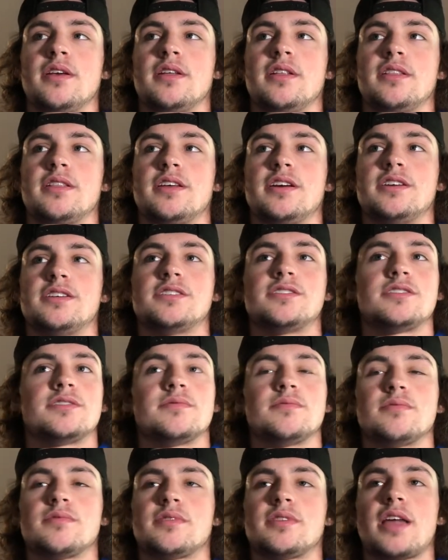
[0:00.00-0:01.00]
there's
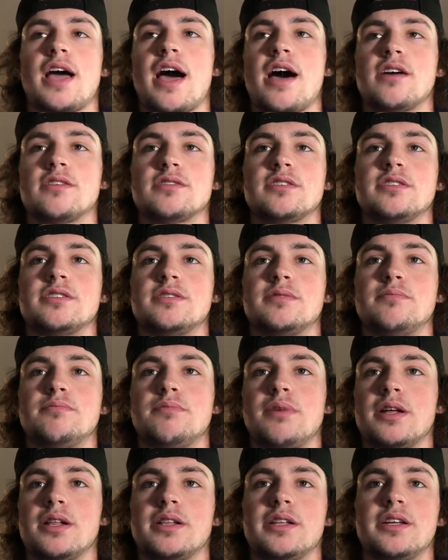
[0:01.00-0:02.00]
thousands and
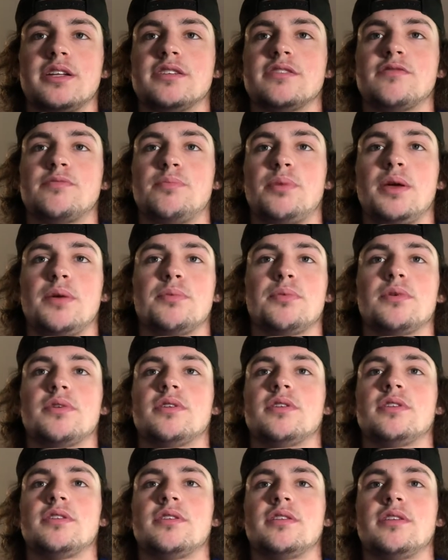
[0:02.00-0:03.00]
millions of
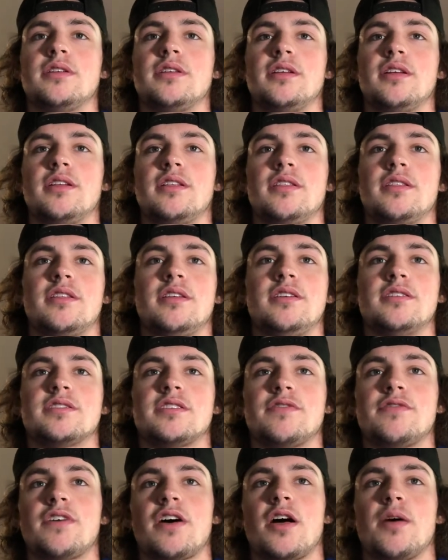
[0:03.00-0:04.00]
people in these
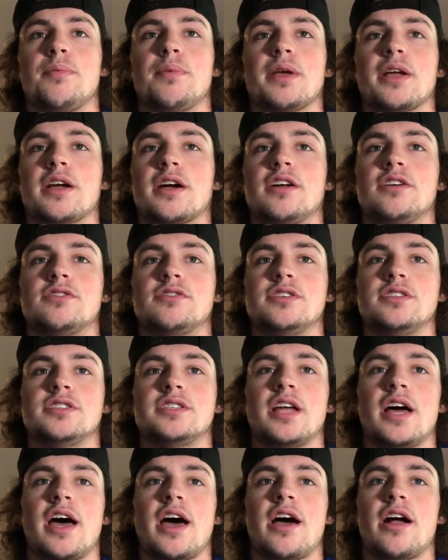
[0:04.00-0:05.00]
developing countries
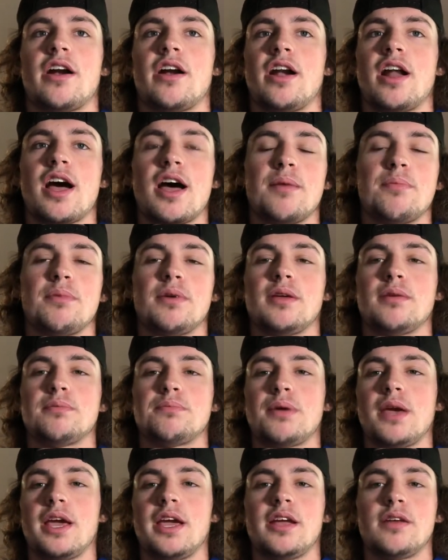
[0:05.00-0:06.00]
that are not being
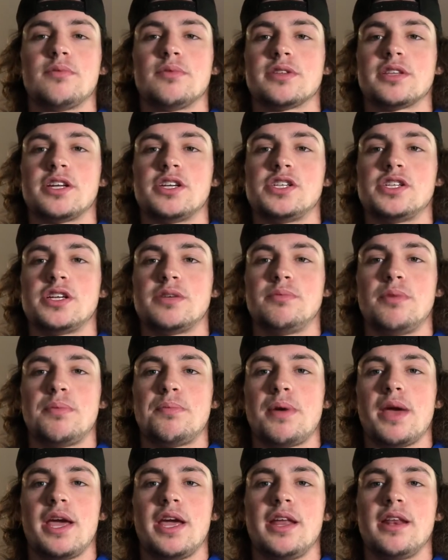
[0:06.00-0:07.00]
paid what they should be
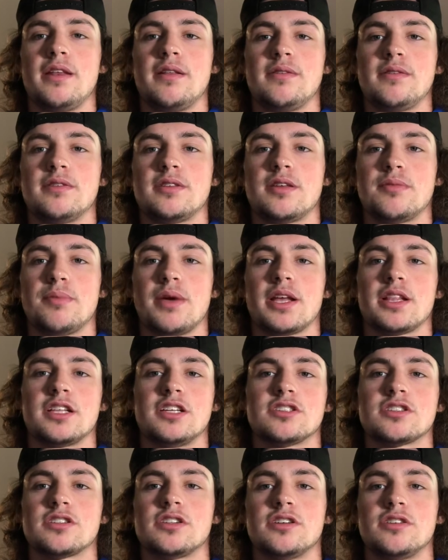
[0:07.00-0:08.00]
paid to make
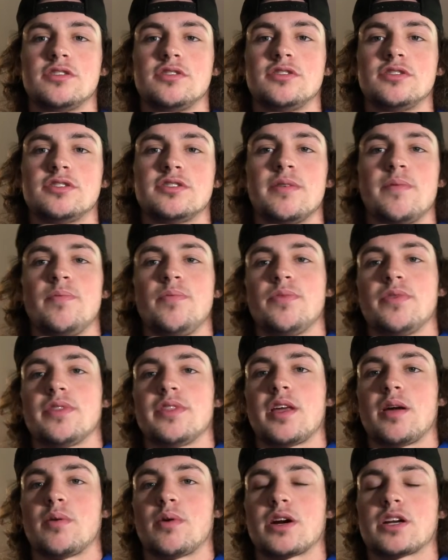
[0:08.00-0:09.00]
these clothes.
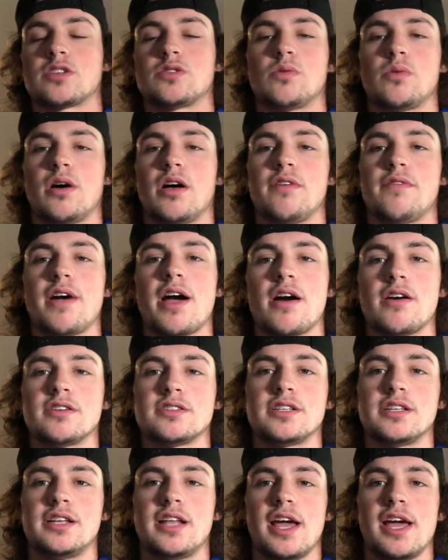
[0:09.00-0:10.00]
They work 12 hours
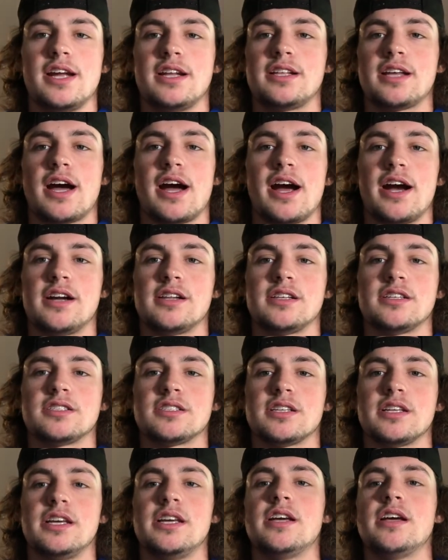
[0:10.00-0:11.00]
a day
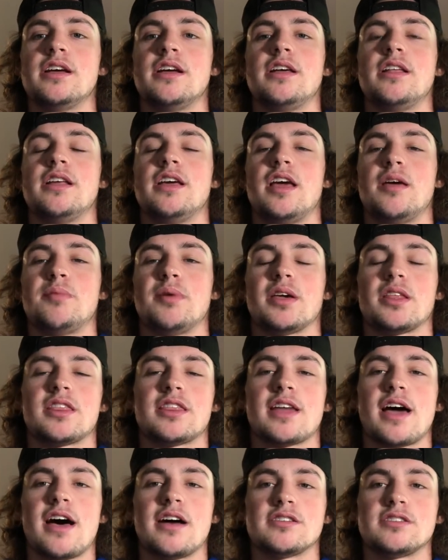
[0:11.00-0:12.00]
tirelessly and make
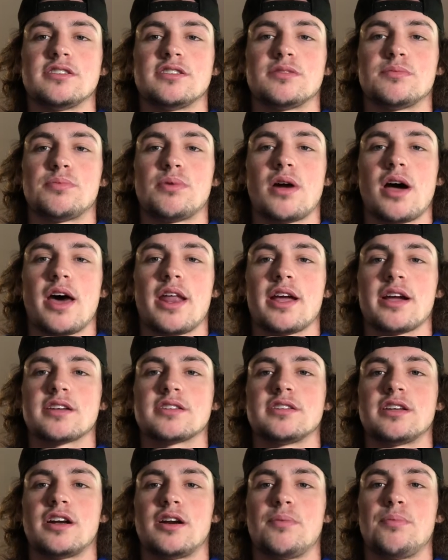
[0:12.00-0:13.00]
thousands of
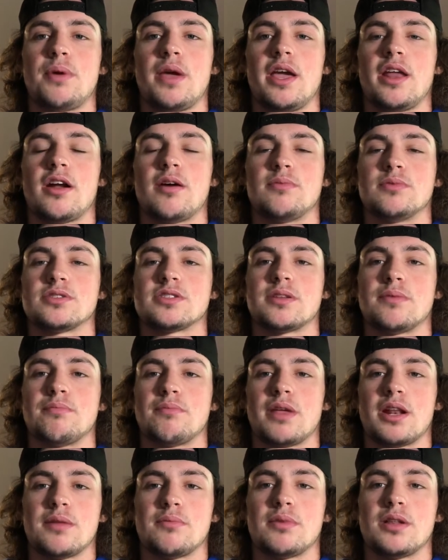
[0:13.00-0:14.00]
products and are paid almost a
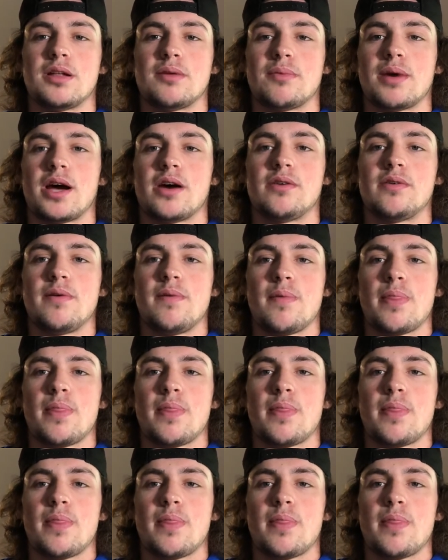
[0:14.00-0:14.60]
minimal amount.